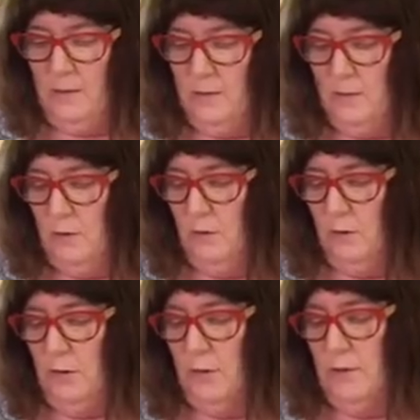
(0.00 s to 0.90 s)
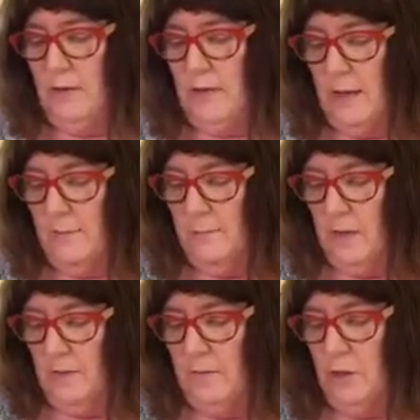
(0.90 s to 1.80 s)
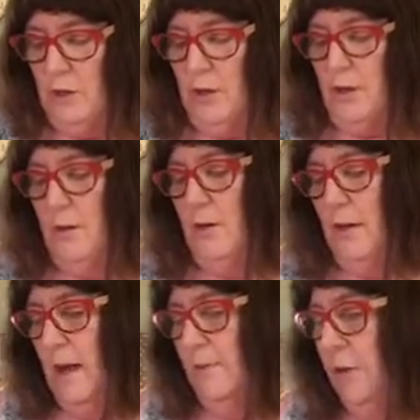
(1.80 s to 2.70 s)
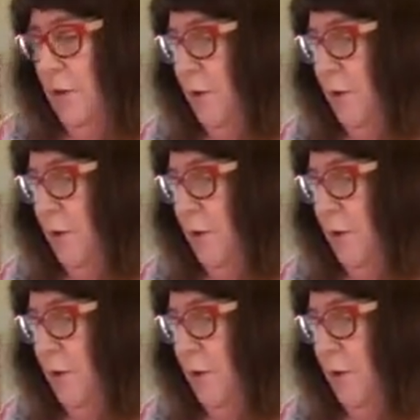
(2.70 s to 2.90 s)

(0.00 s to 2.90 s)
so 2/3 cup of sugar. I have a